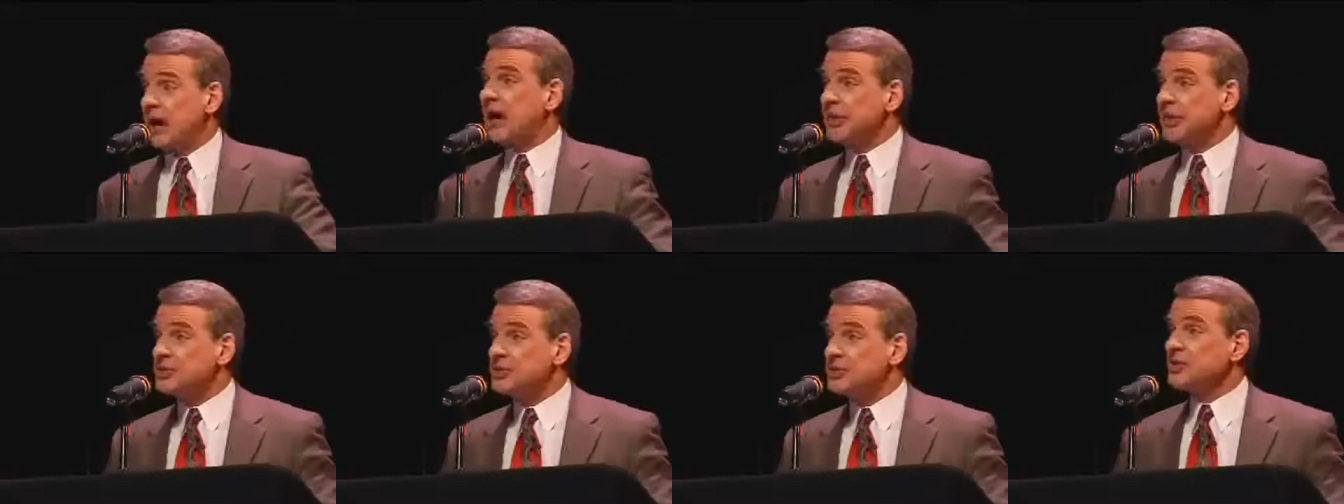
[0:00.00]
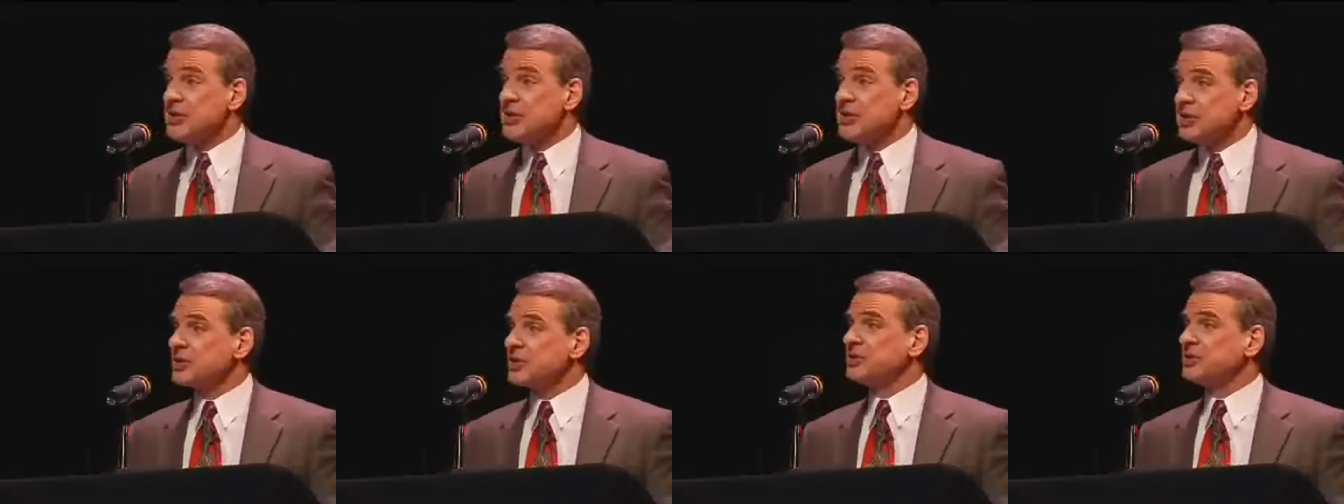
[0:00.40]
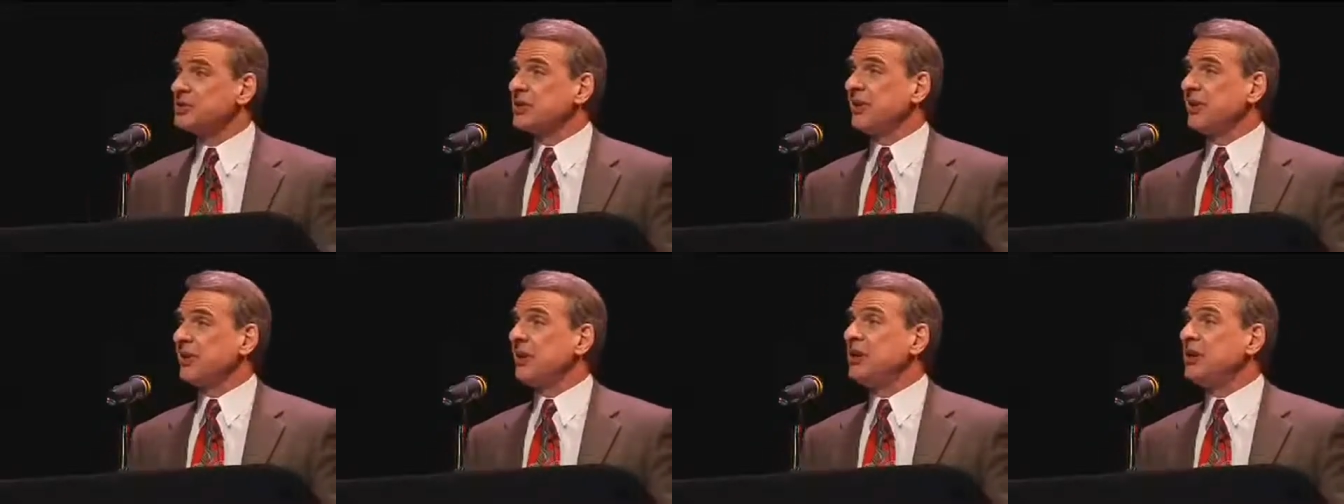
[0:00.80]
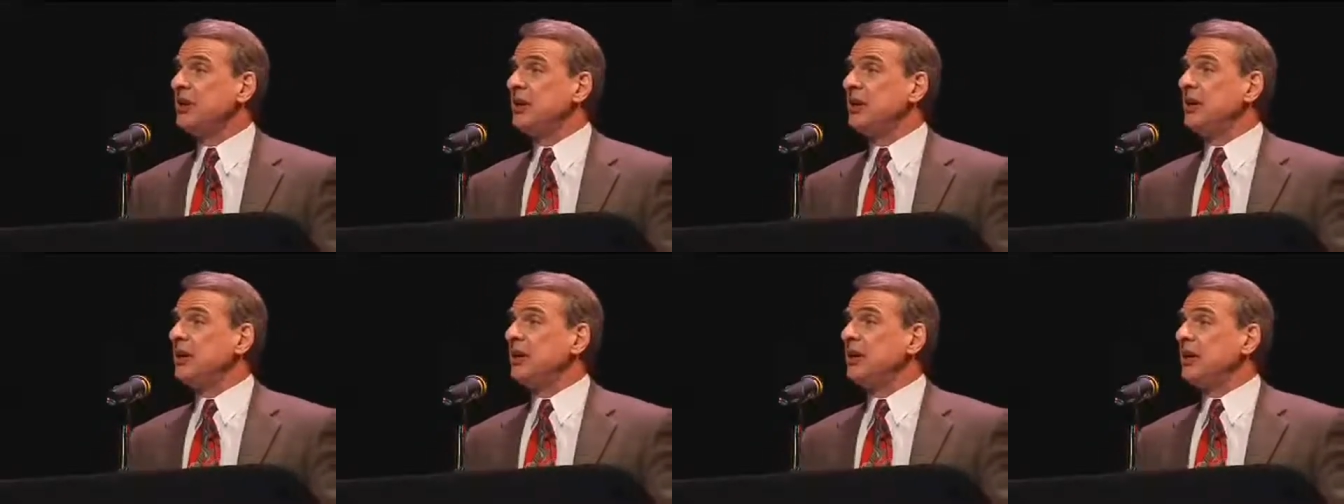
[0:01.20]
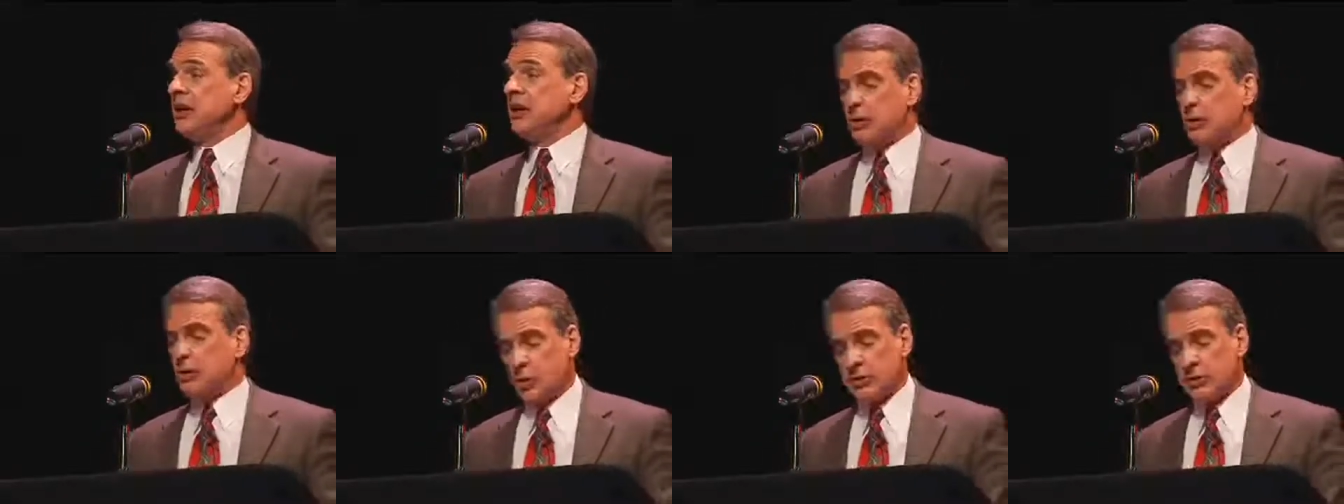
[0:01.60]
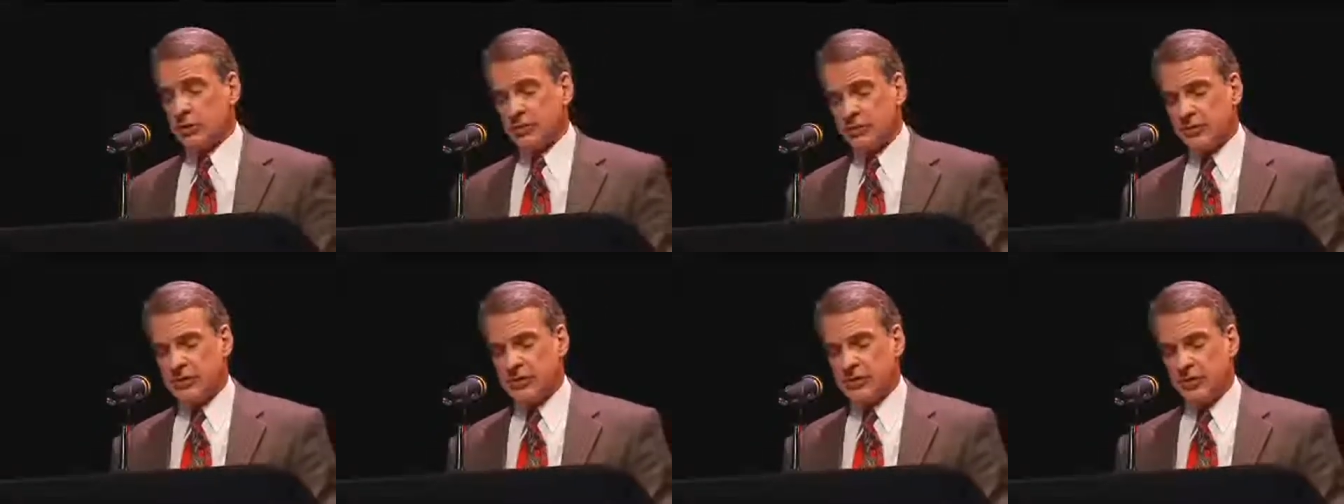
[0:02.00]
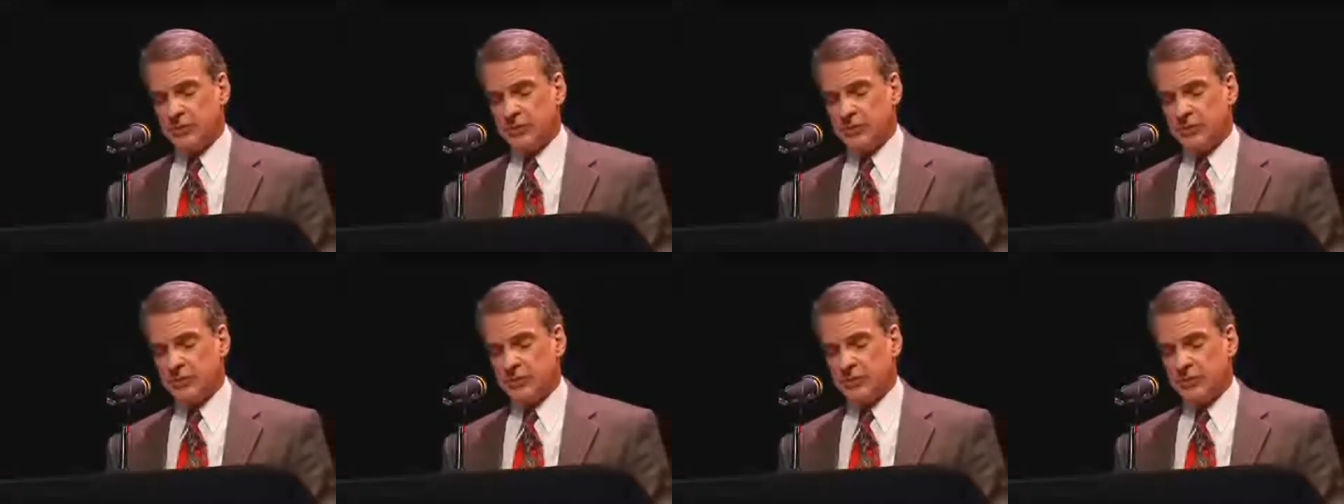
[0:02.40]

God isn't necessary in order